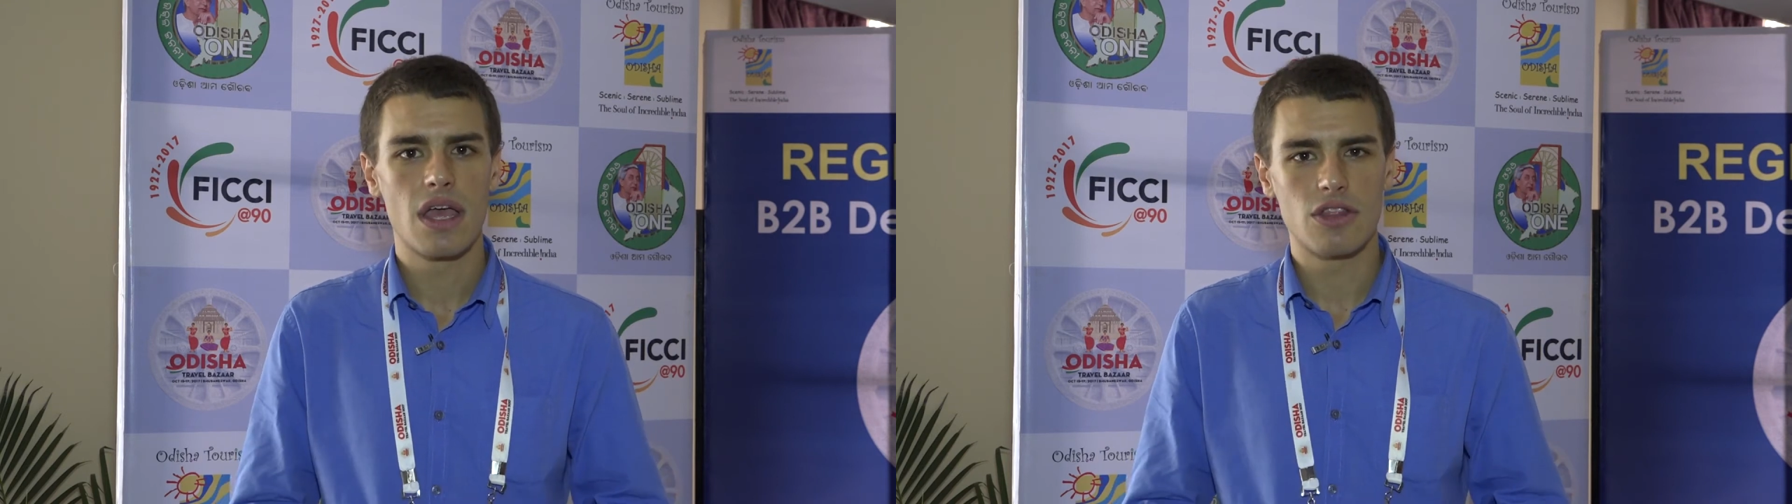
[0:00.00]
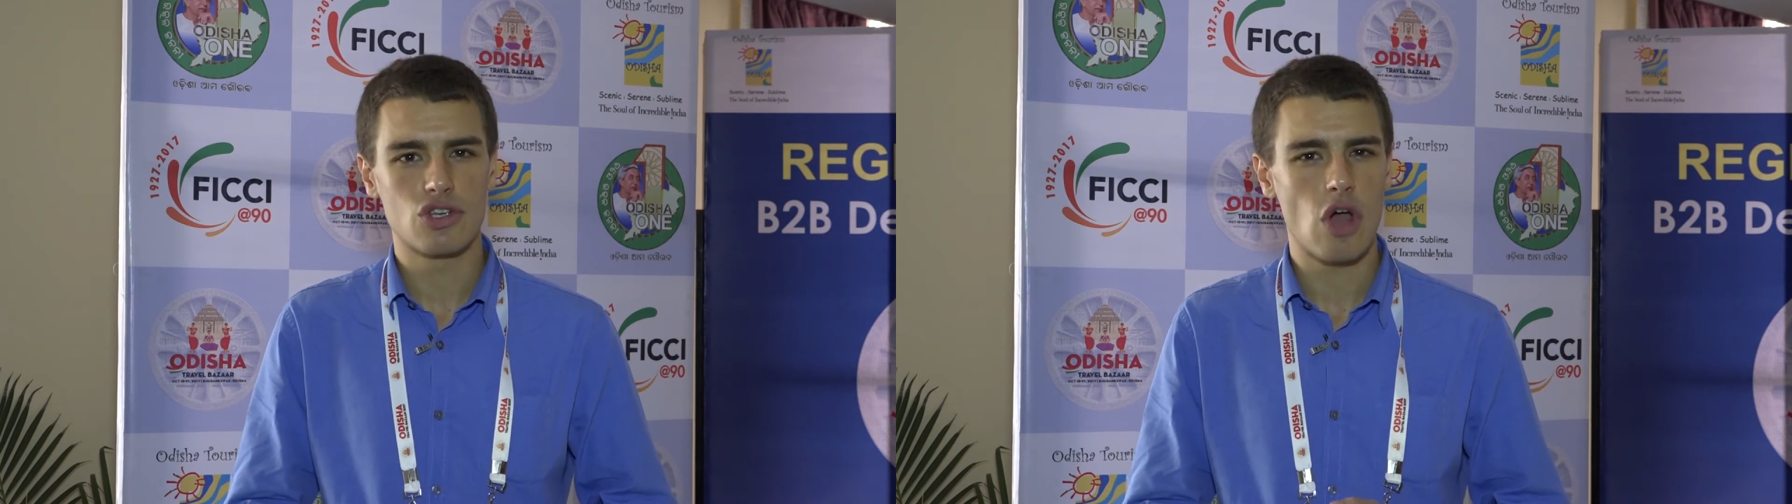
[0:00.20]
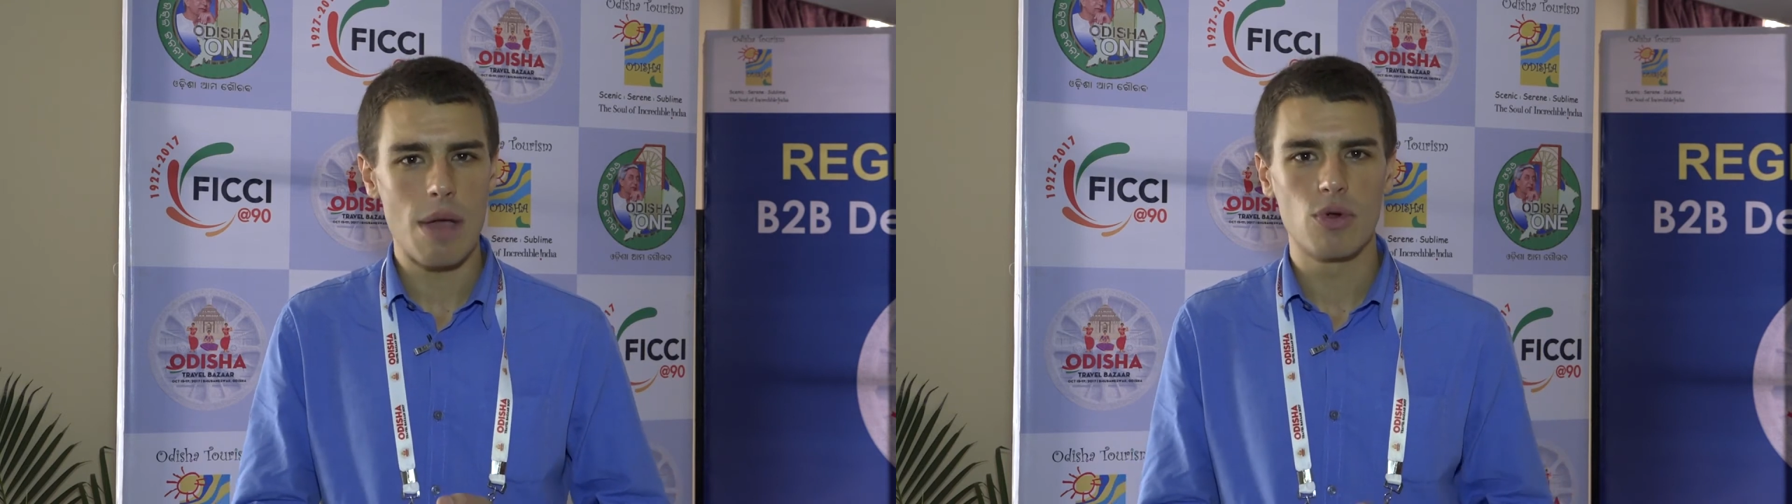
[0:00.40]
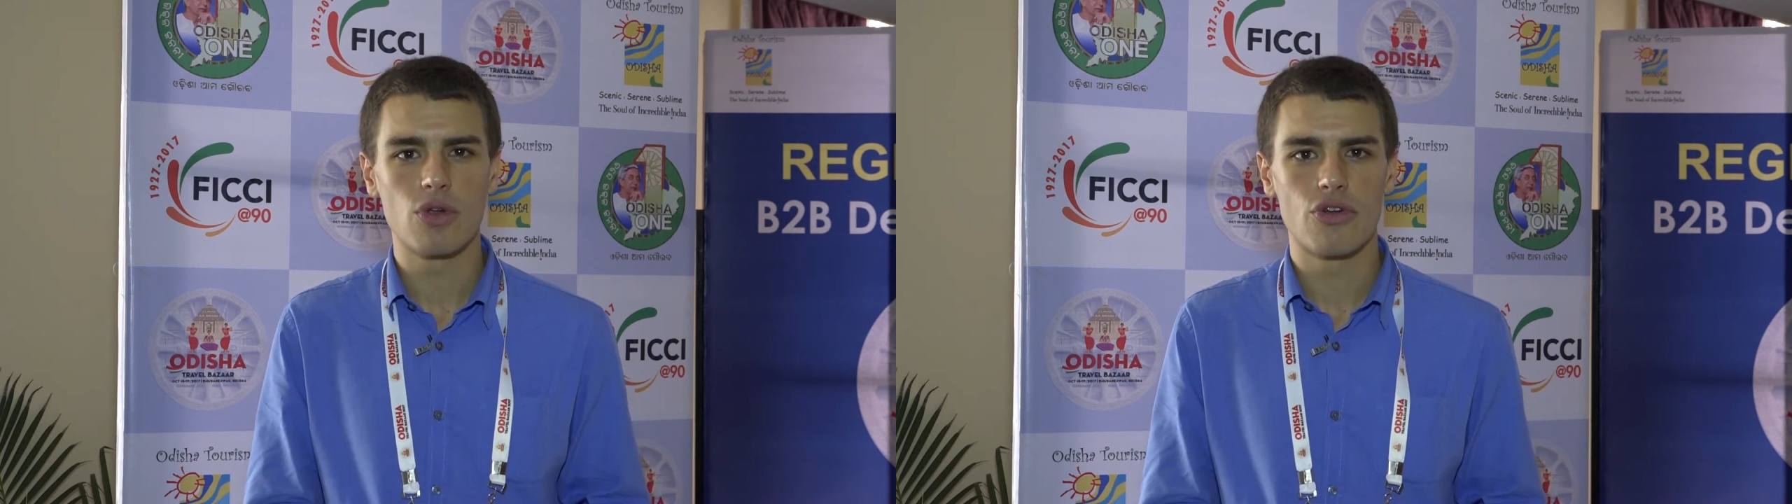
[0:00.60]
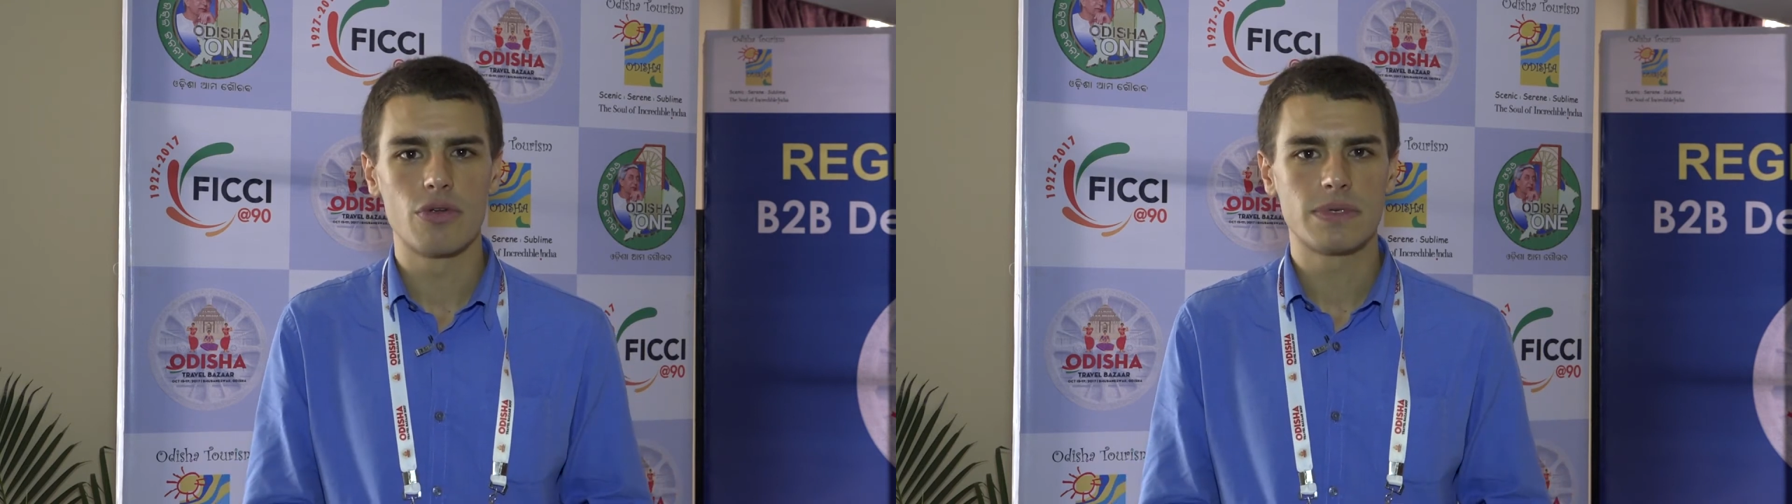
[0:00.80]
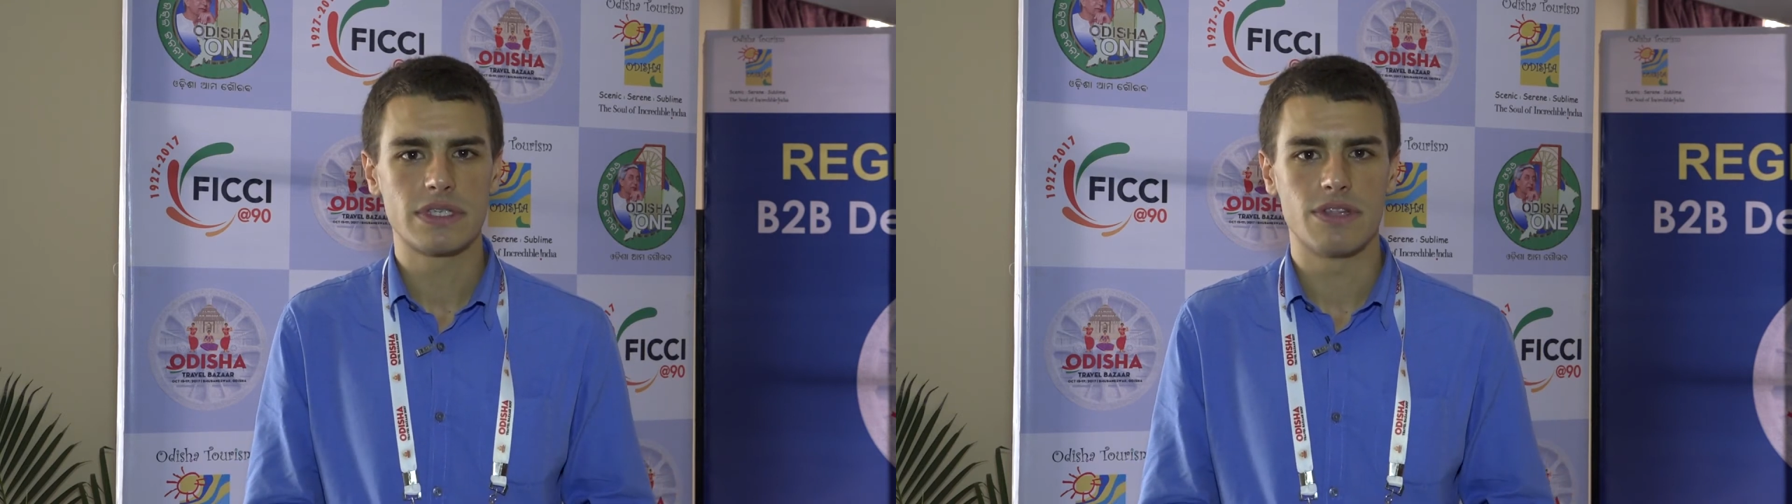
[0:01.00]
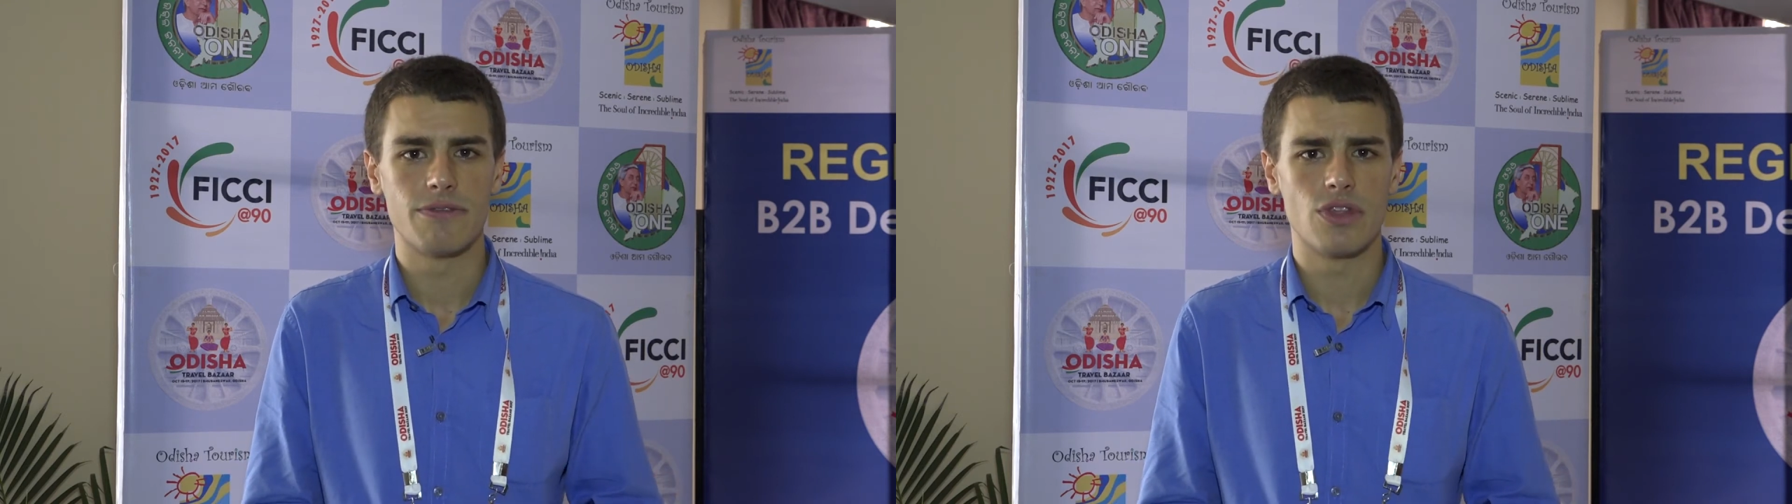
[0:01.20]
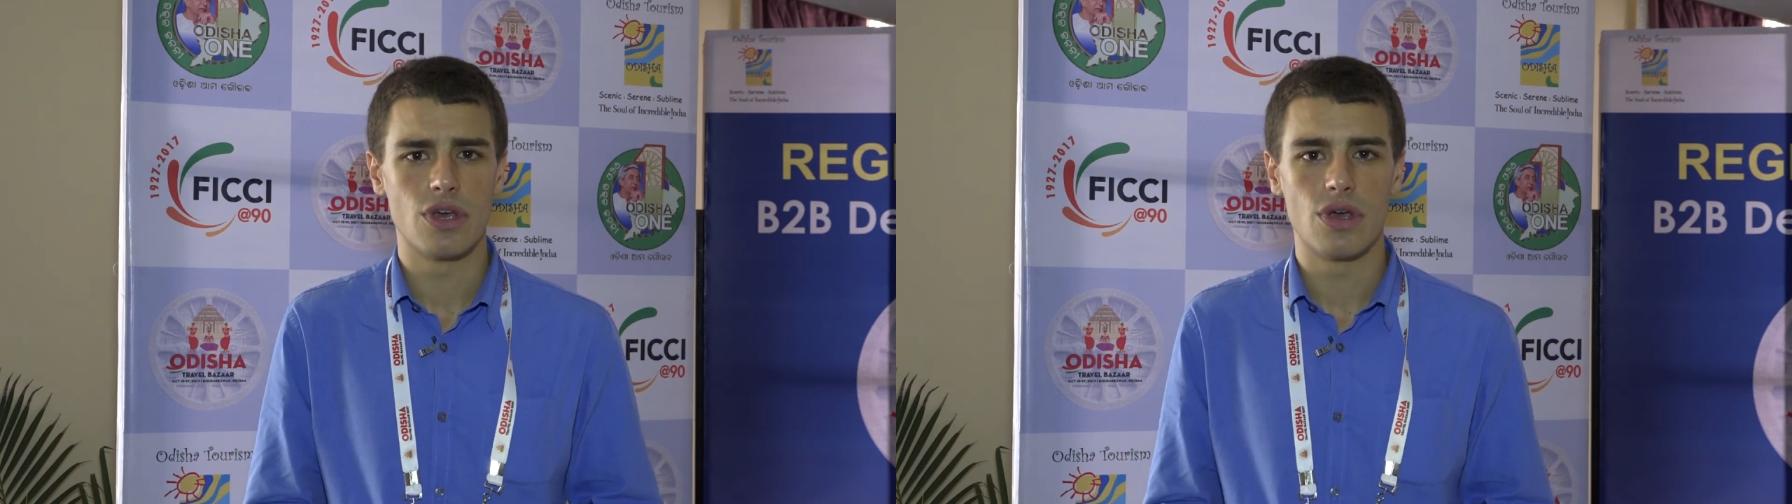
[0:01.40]
The tribal groups,
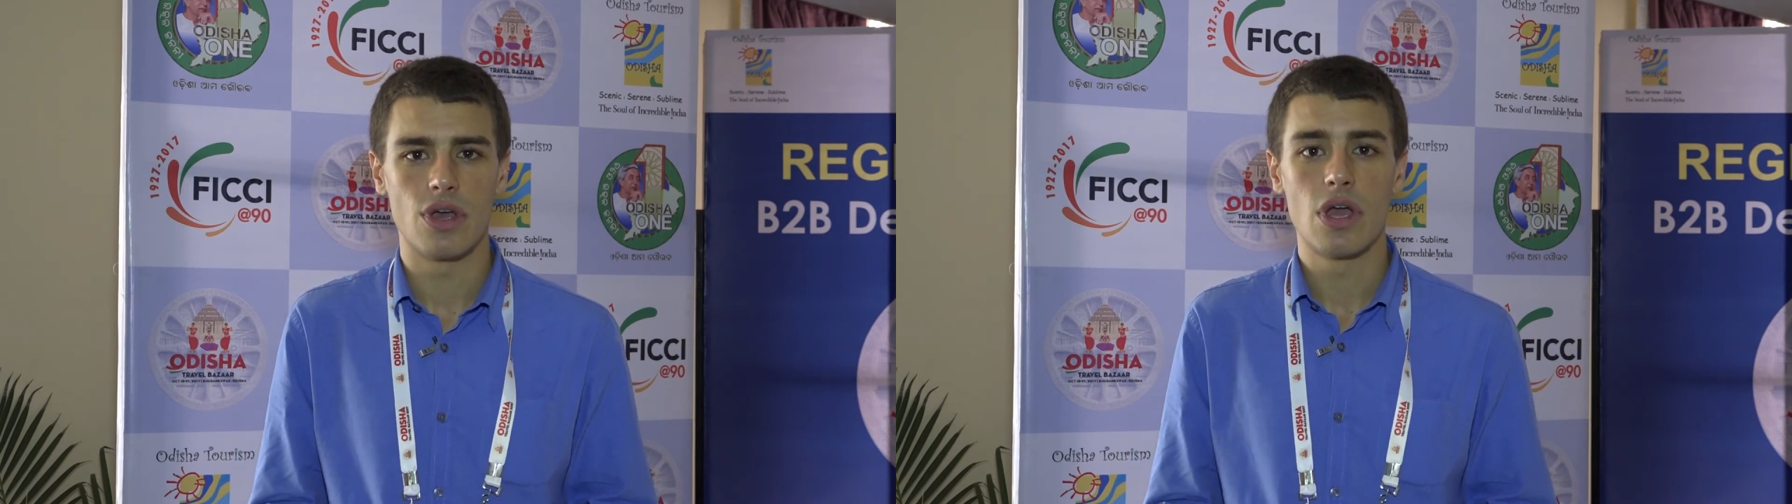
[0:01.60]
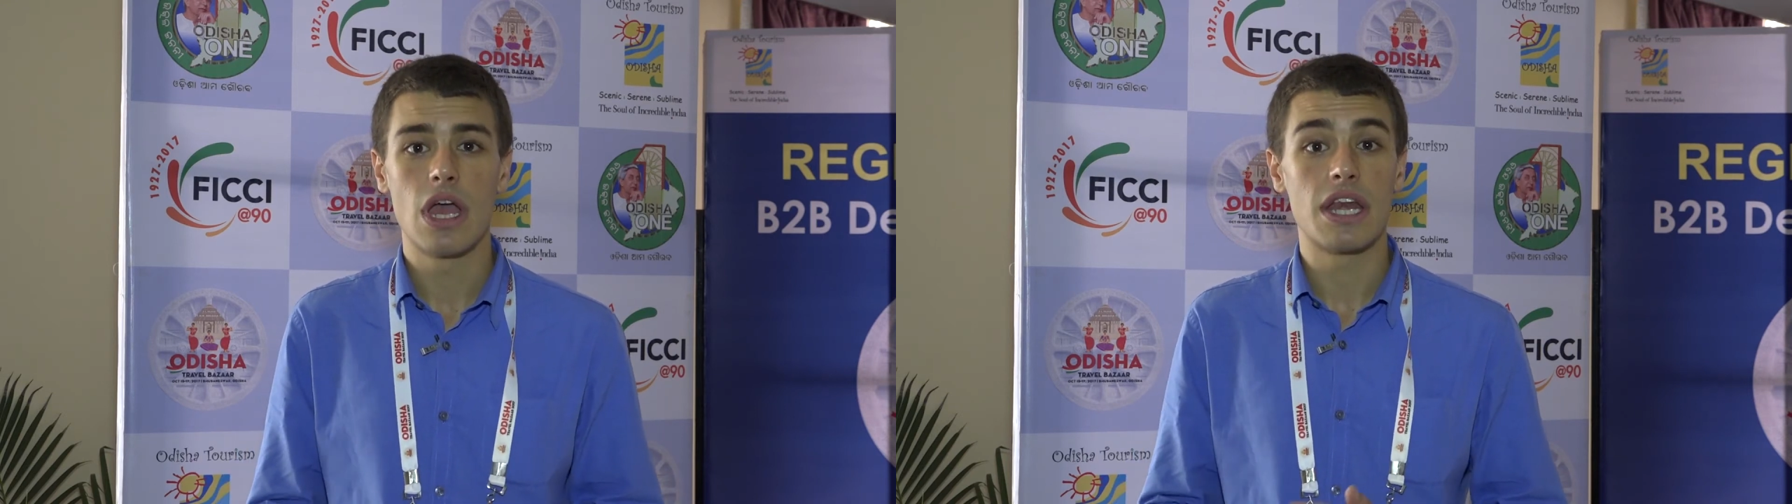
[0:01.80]
the